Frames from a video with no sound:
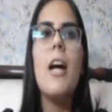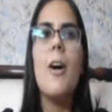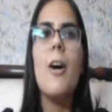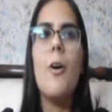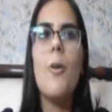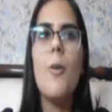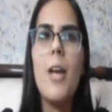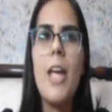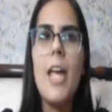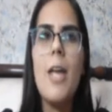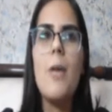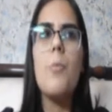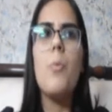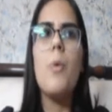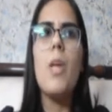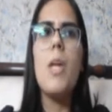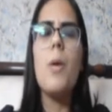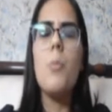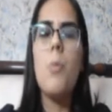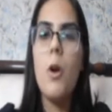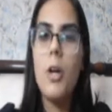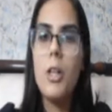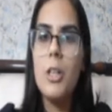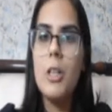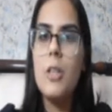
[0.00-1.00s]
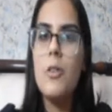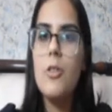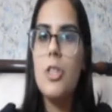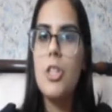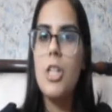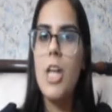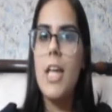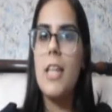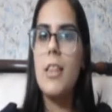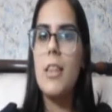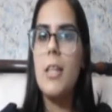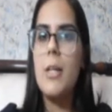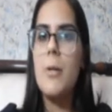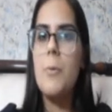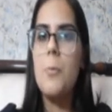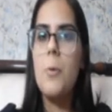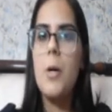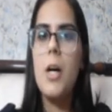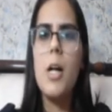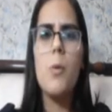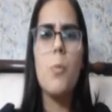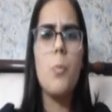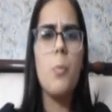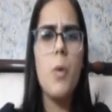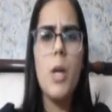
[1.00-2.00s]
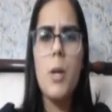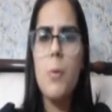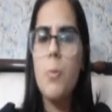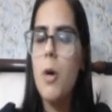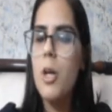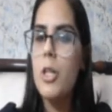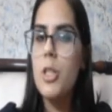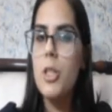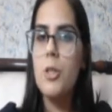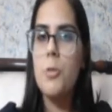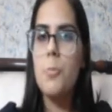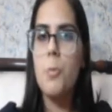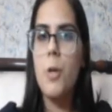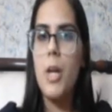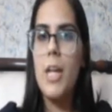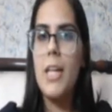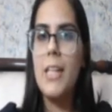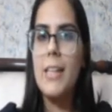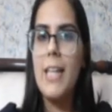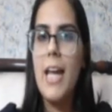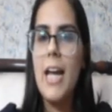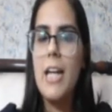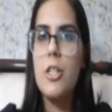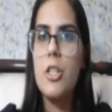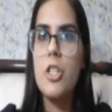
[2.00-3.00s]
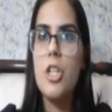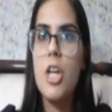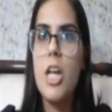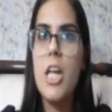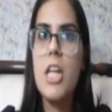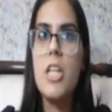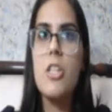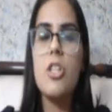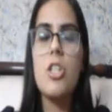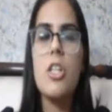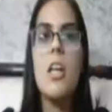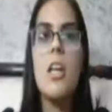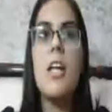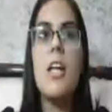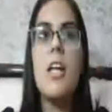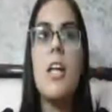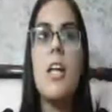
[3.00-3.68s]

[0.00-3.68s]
okay, we want to change the world. We want to bring that change.